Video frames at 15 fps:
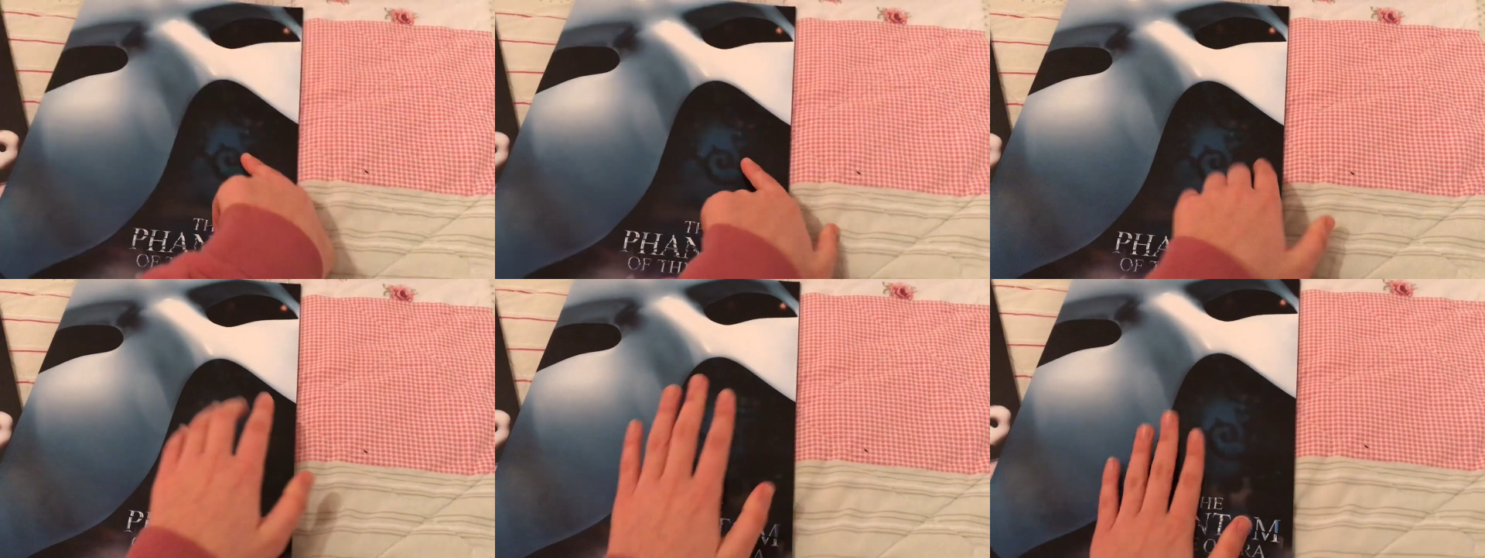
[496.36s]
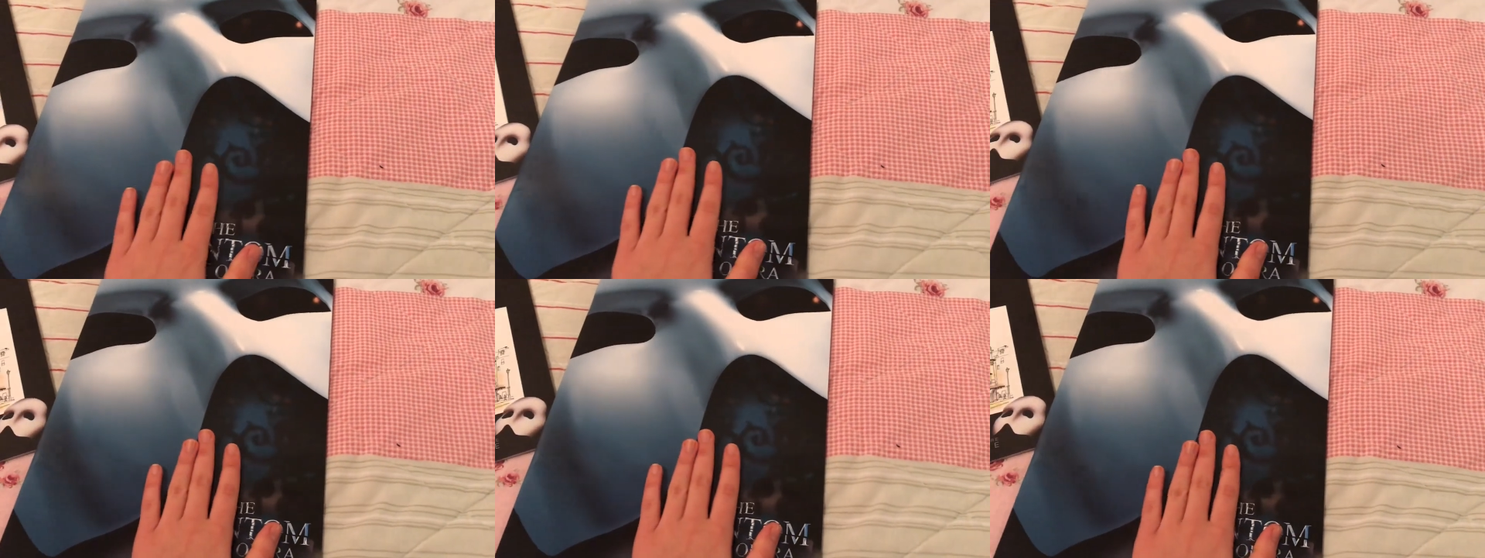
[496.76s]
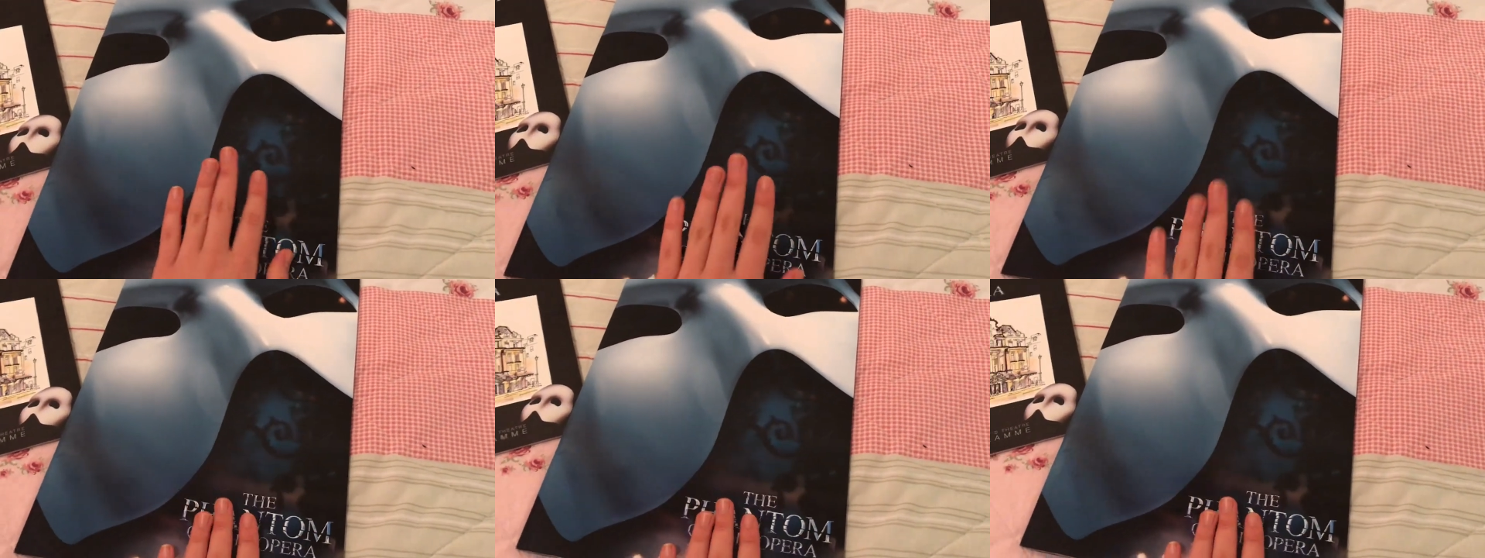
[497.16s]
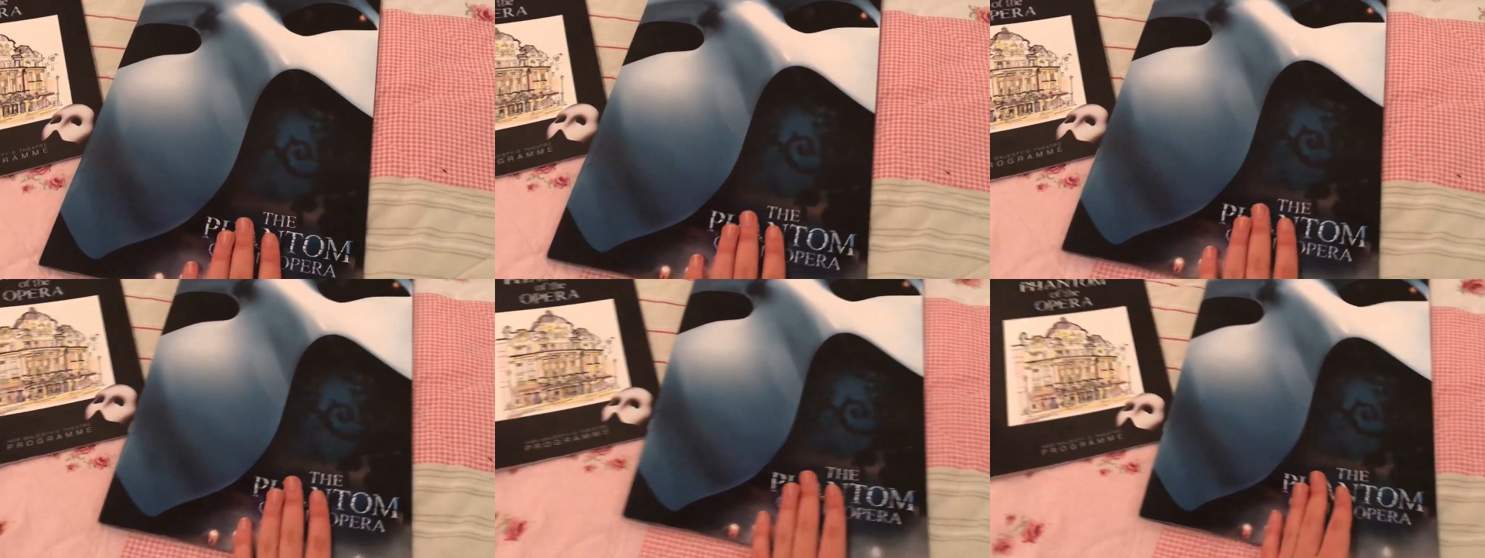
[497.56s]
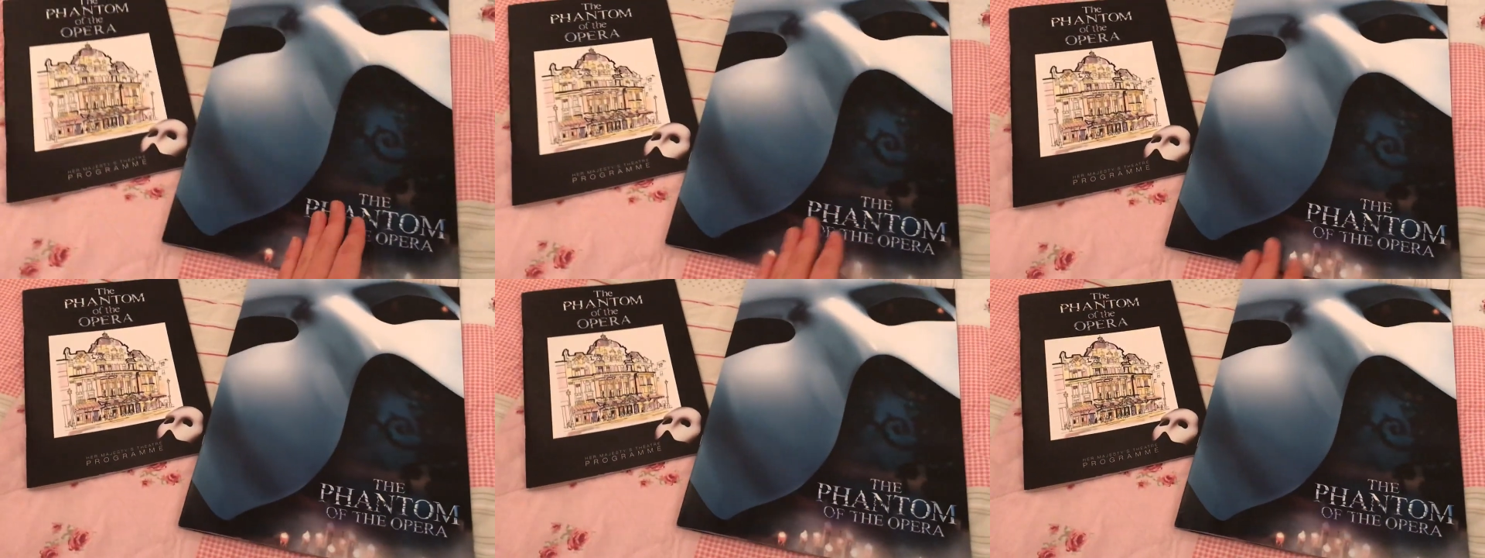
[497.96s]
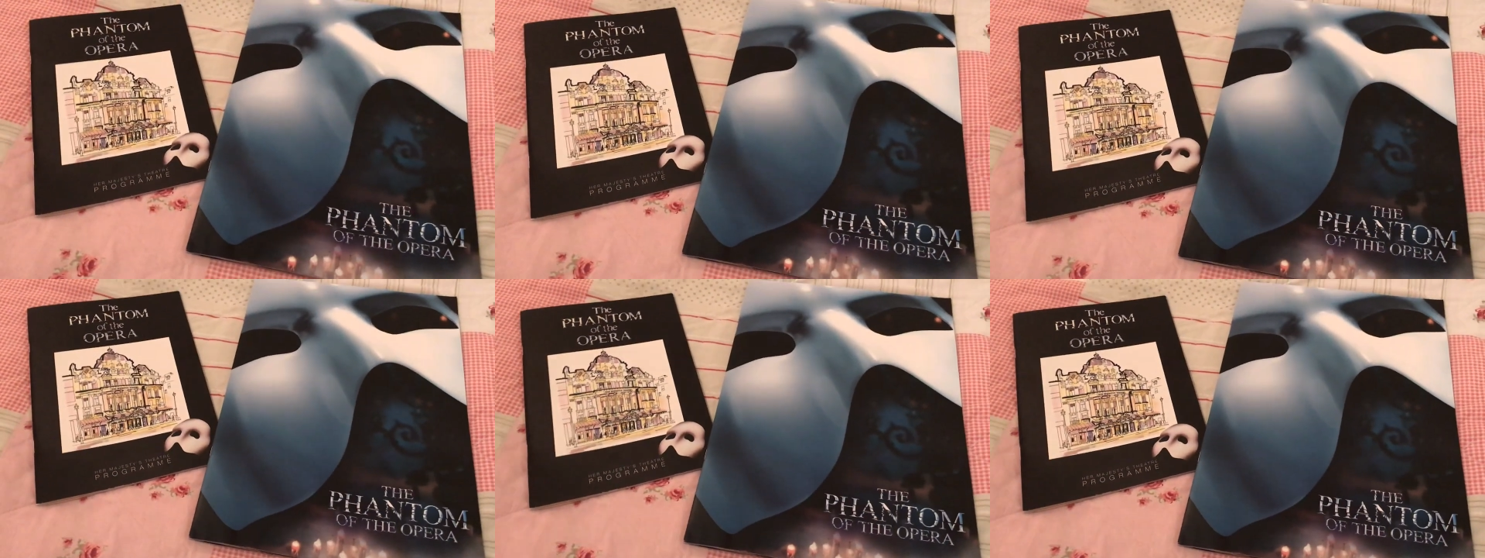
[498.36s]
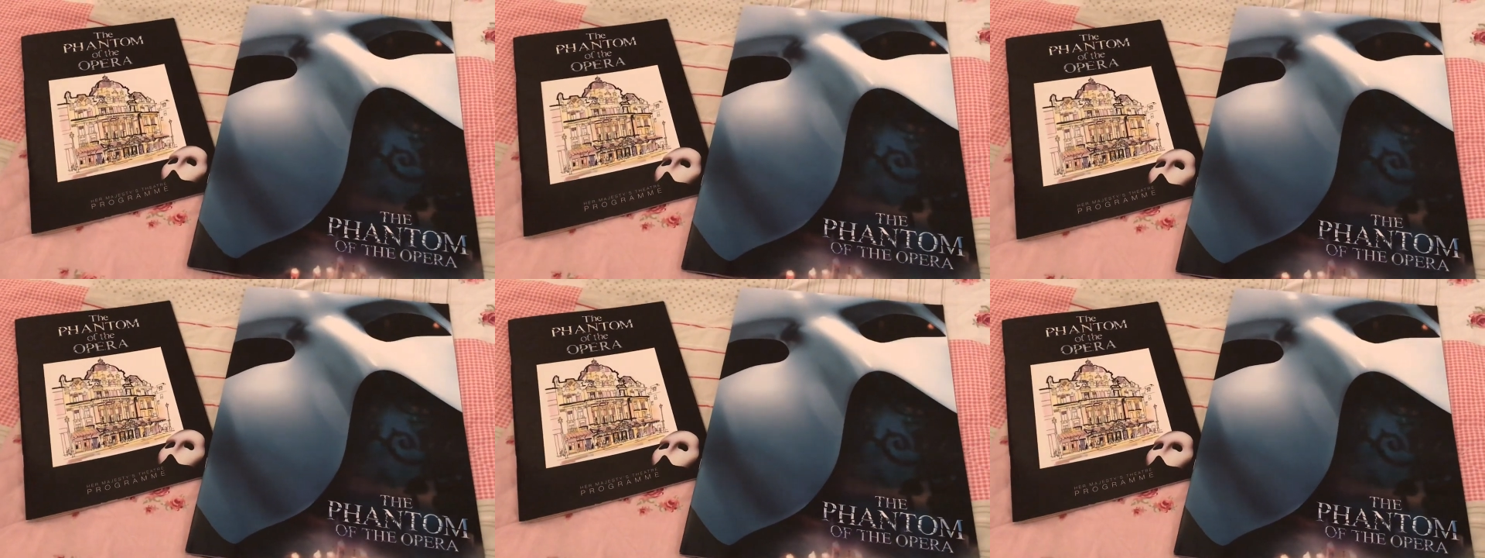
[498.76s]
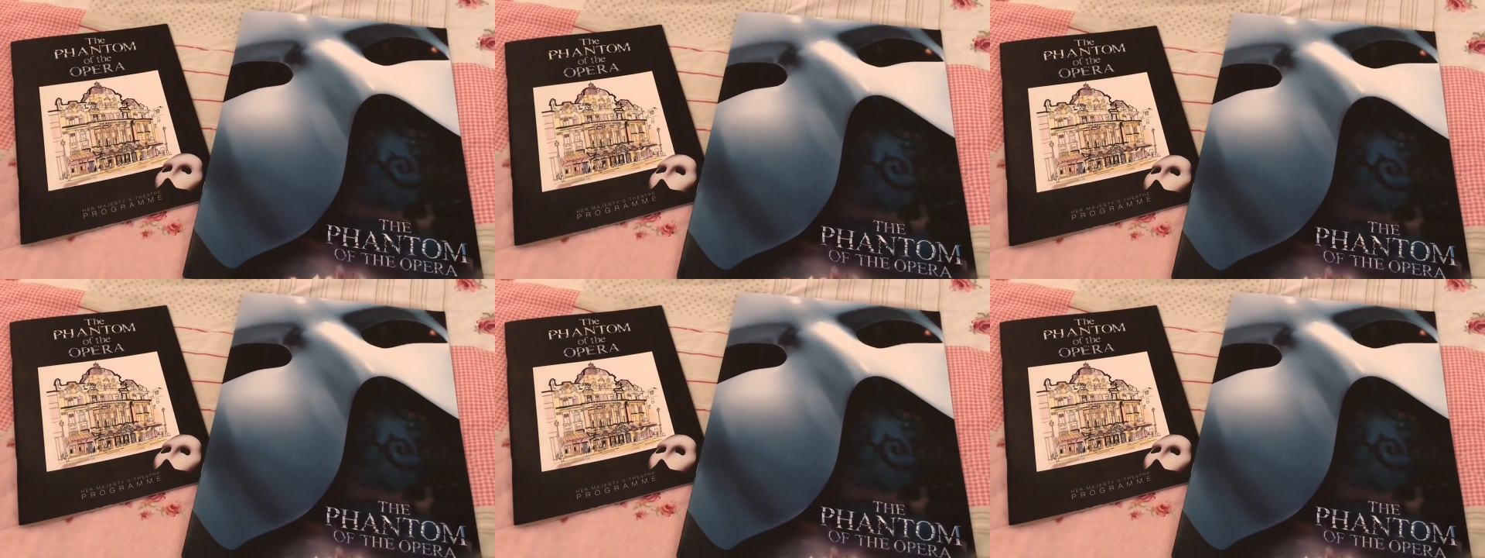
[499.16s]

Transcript: Nobody's mouth can be seen.